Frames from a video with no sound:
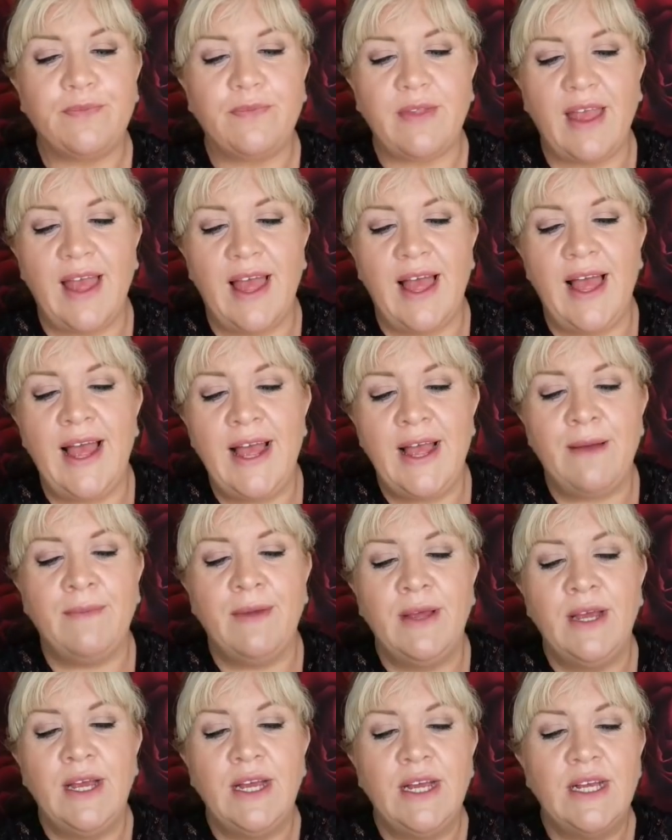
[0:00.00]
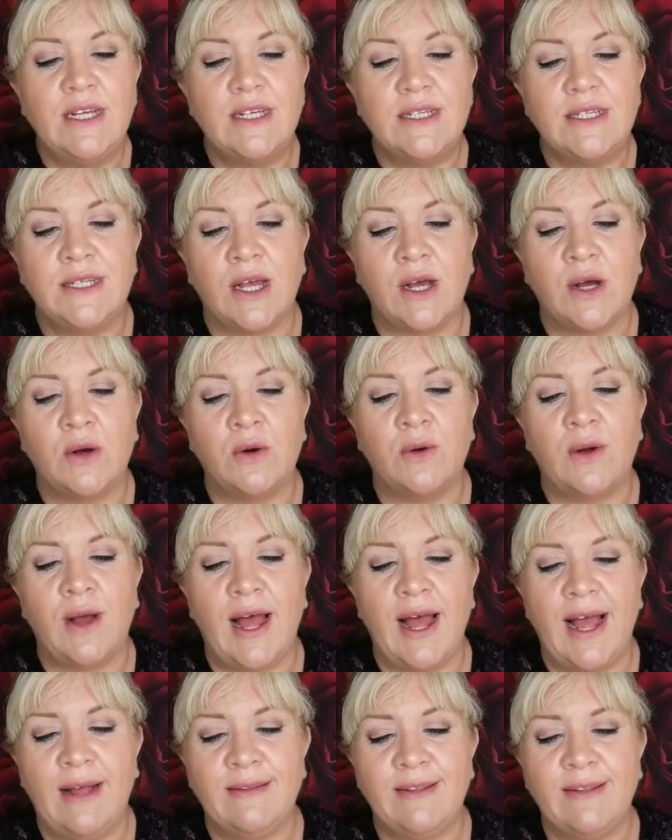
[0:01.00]

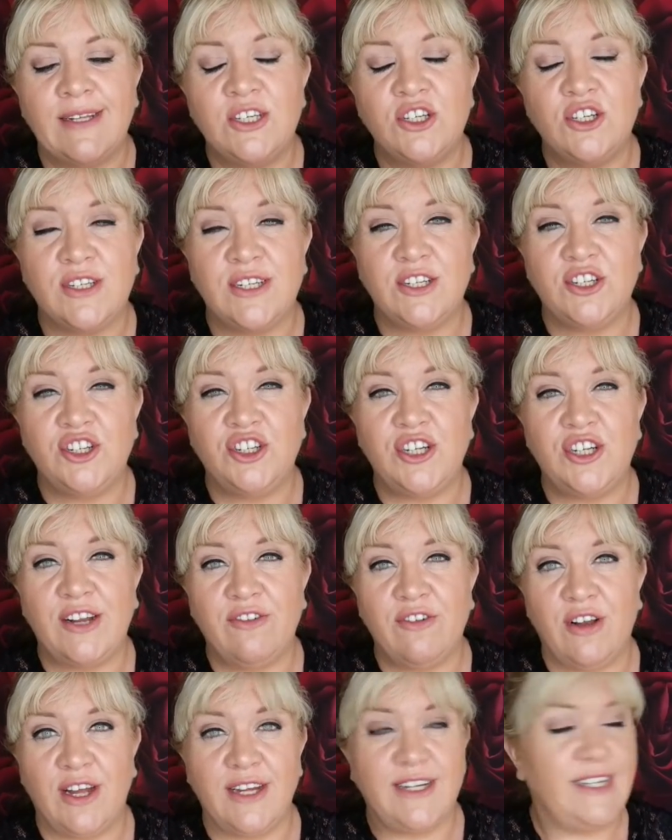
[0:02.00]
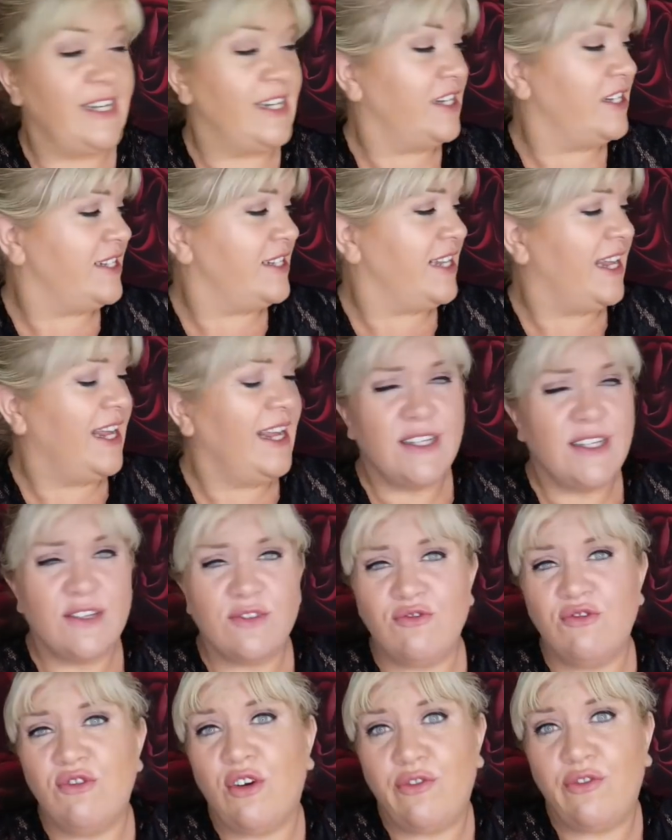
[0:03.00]
That's just a general idea. I think it's
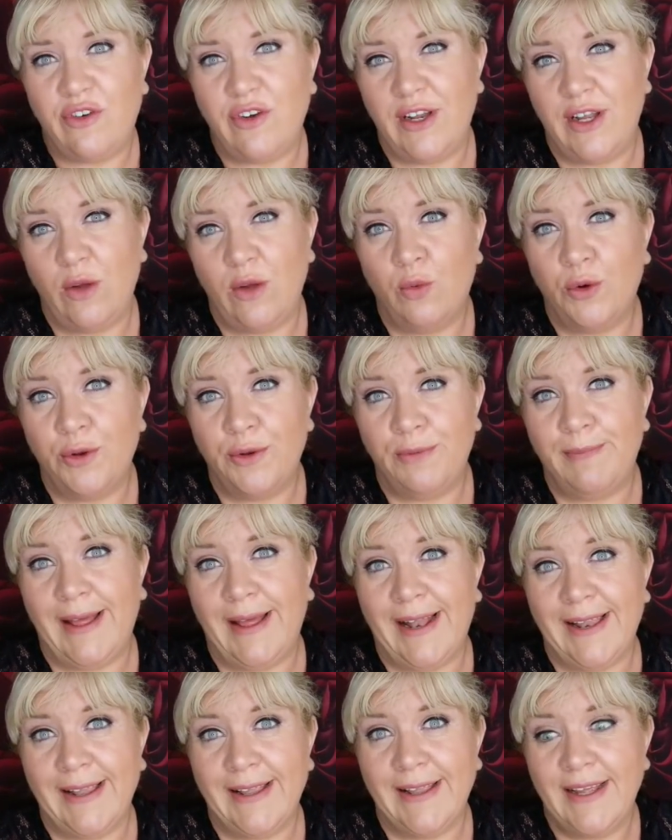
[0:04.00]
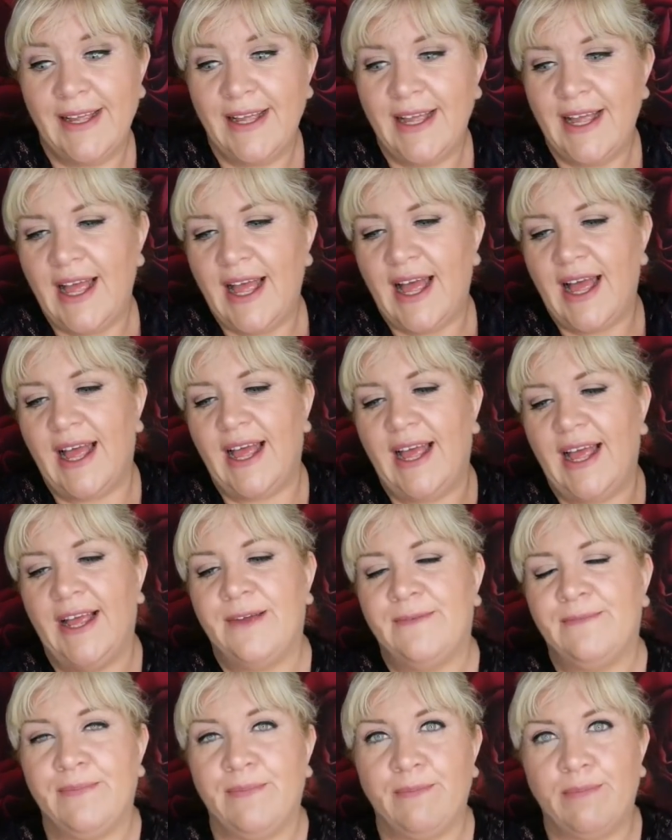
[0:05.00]
roughly 1
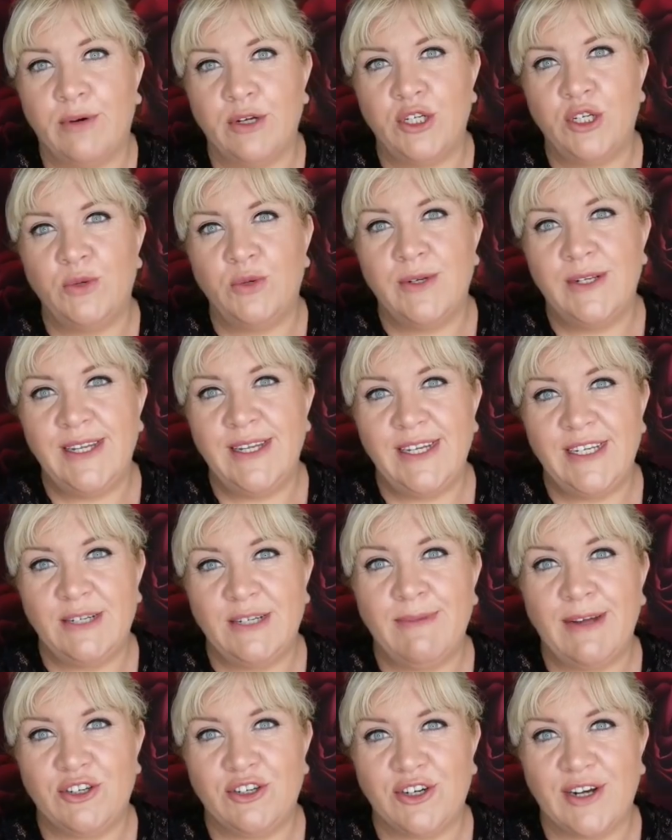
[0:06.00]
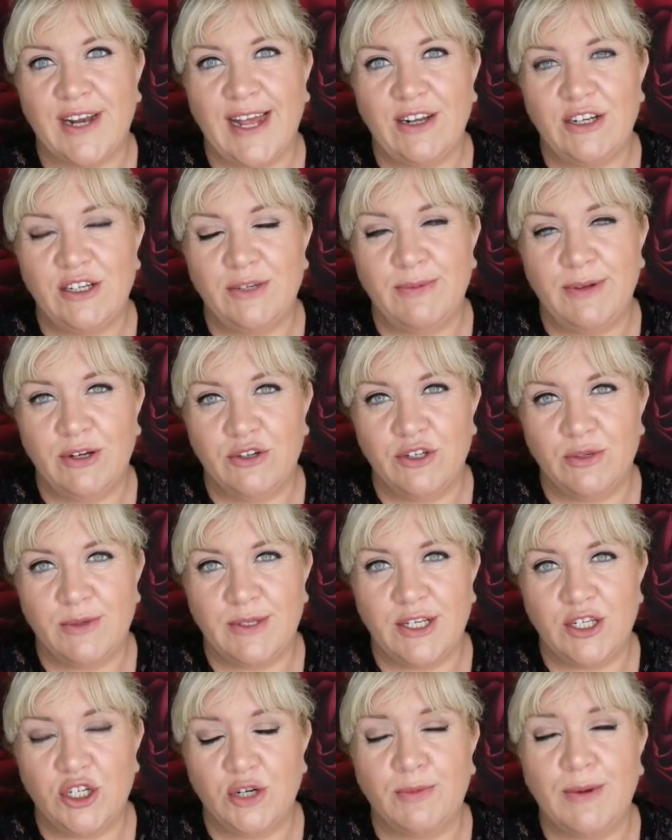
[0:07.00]
ml, but you would need to measure it out to be
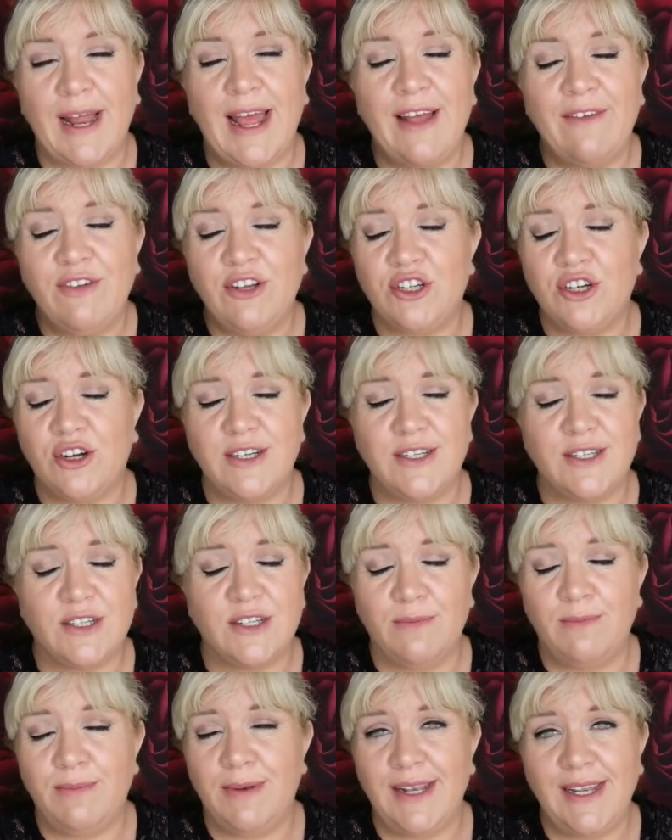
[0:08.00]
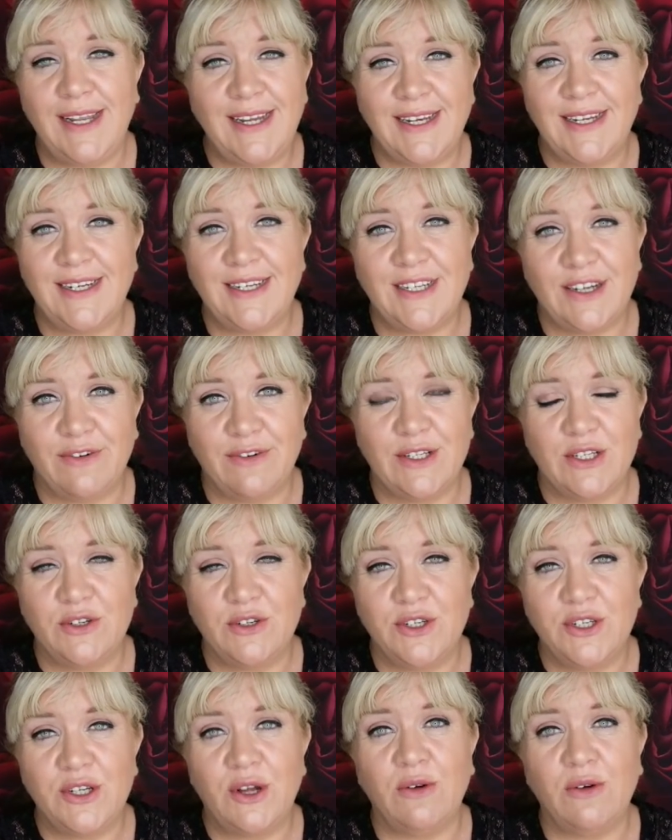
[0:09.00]
100% sure. But every child is completely different, so
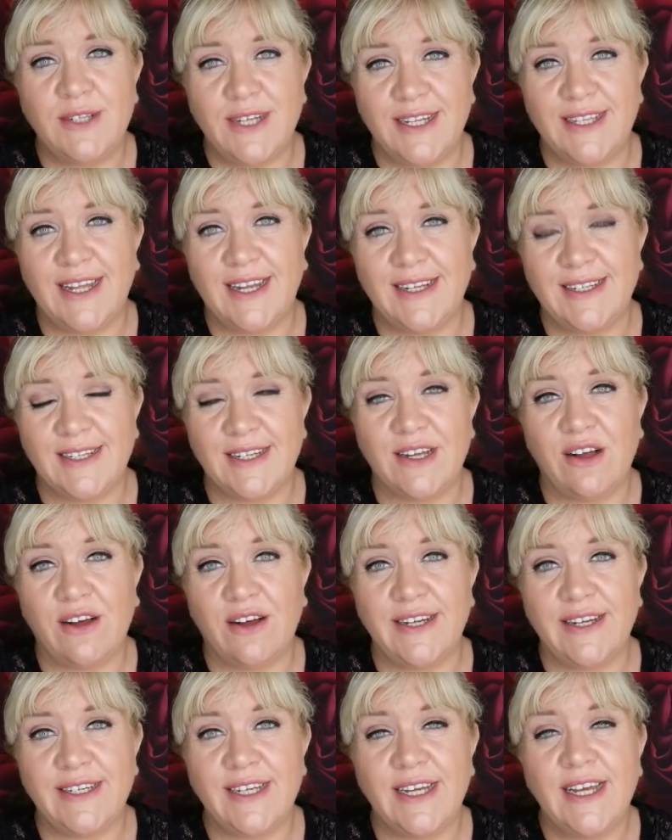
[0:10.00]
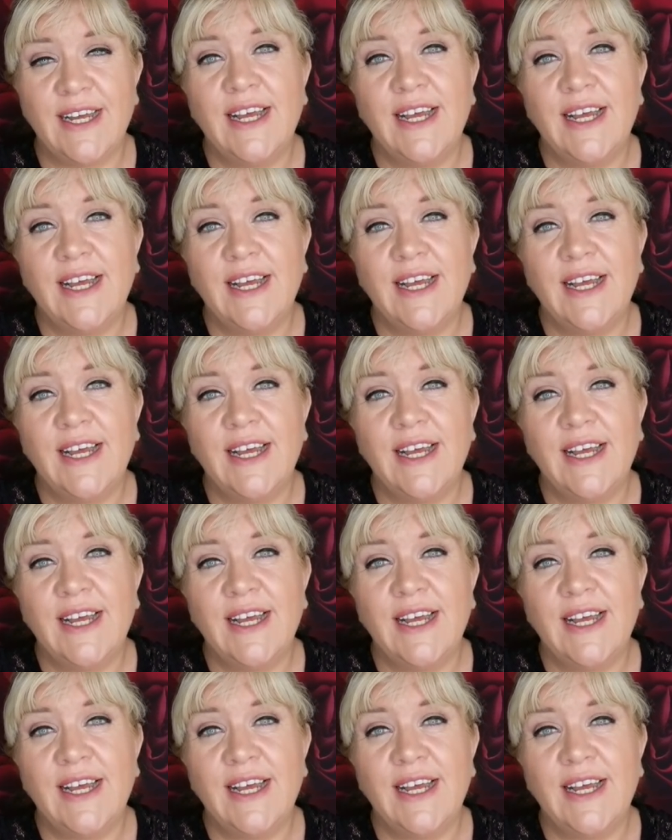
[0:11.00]
don't take that as a guide.